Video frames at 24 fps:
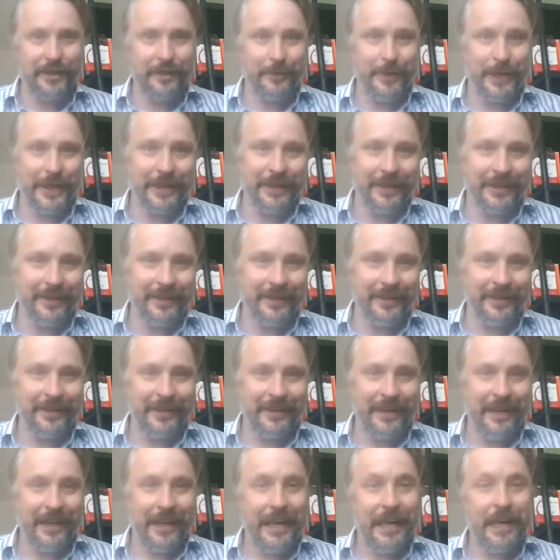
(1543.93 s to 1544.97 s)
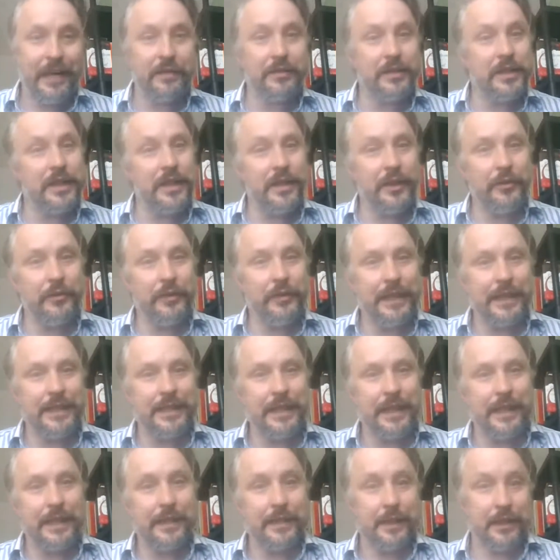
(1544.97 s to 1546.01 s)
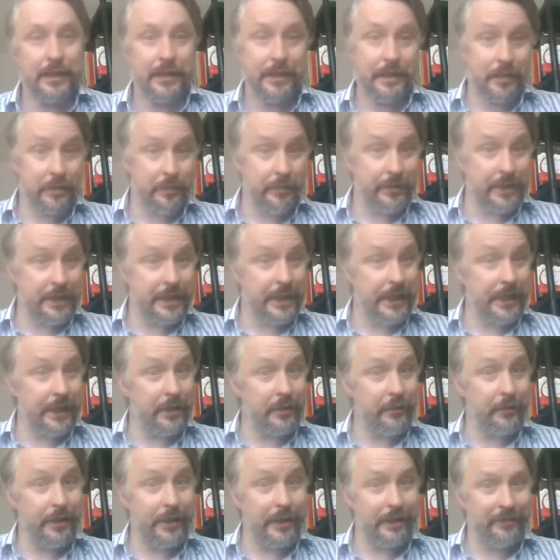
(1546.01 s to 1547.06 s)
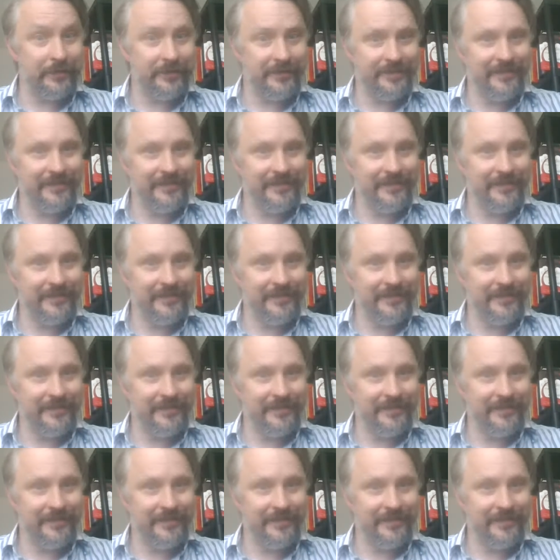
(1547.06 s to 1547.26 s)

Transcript: I mean, how's Q these days? Still press here, do I?